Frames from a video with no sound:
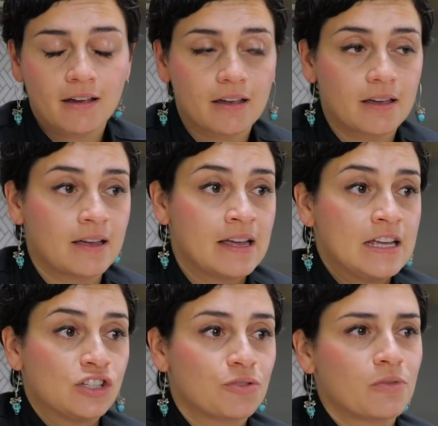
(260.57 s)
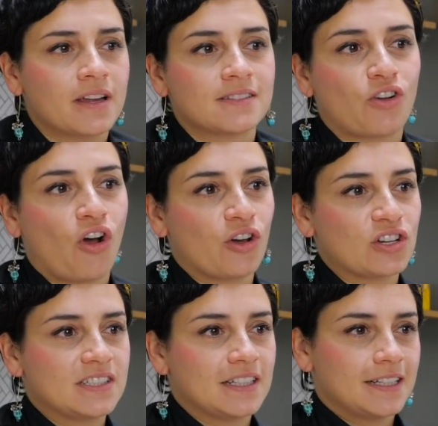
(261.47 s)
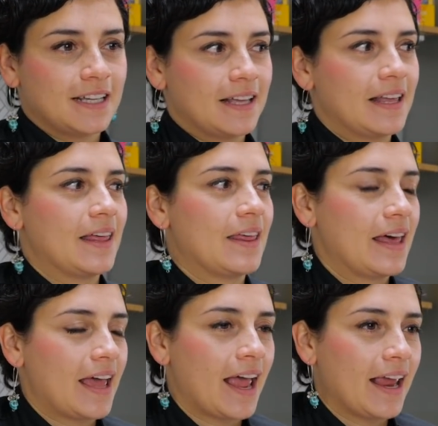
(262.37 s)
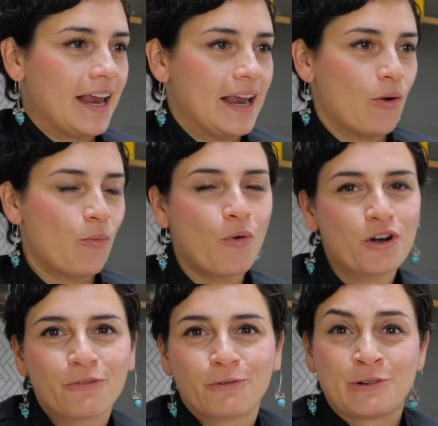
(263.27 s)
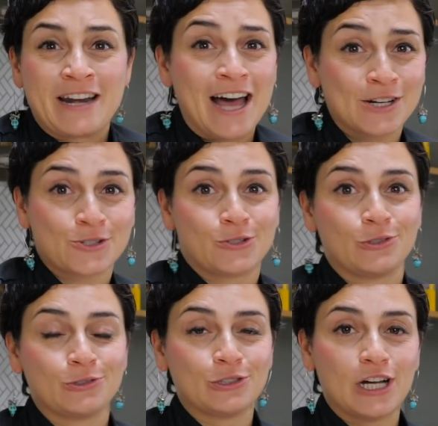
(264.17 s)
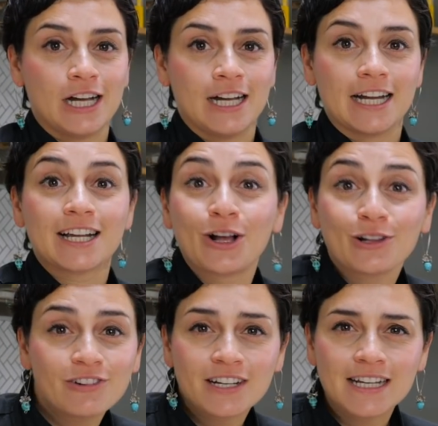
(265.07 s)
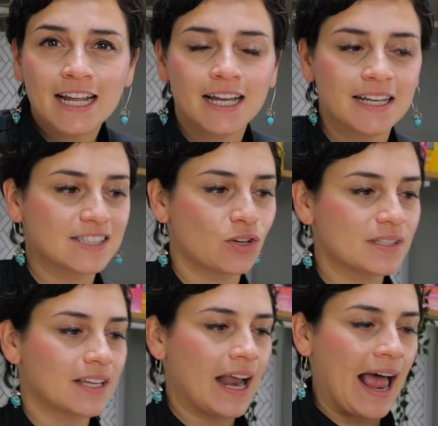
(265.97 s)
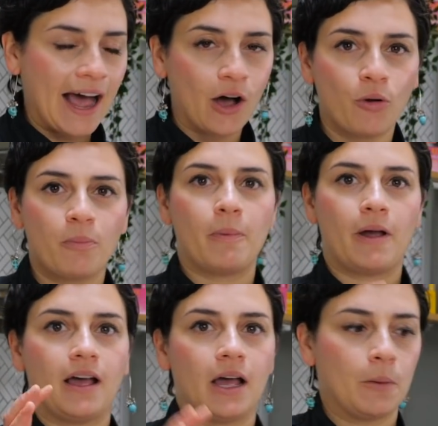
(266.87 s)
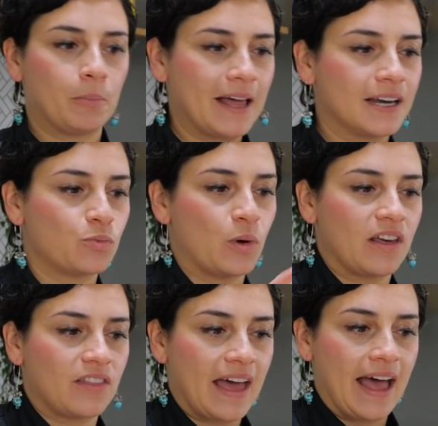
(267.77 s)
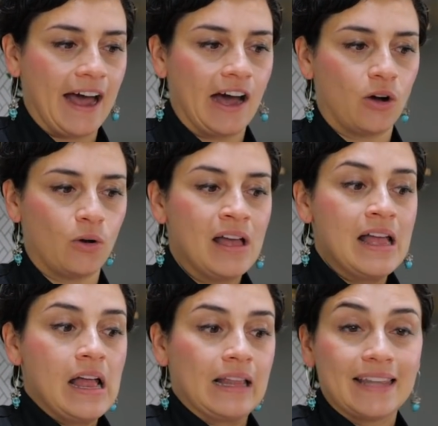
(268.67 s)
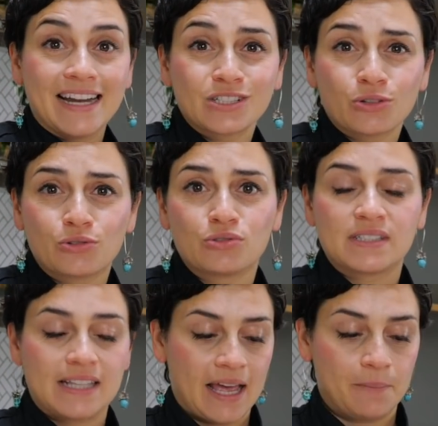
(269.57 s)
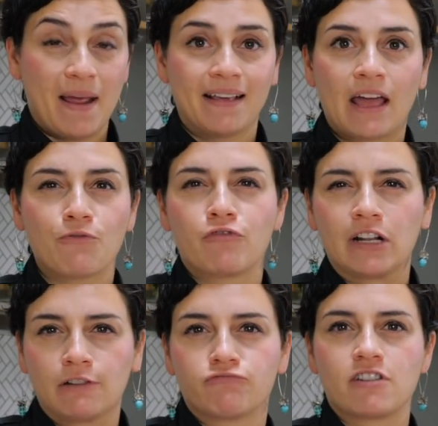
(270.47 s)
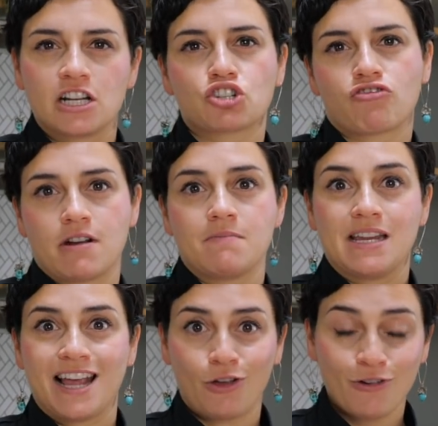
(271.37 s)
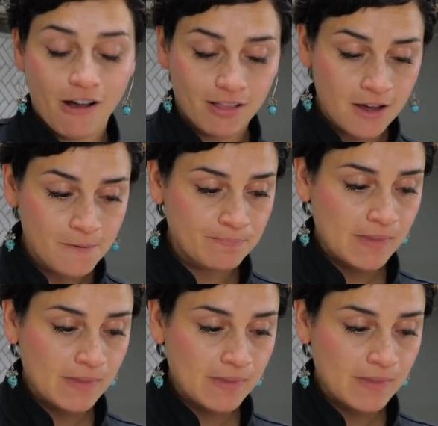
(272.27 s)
Uh, turmeric has got a wonderful natural uh, colorant in it, so it's going to help Uh, blend with our lentils and make that really rich creamy yellow colour.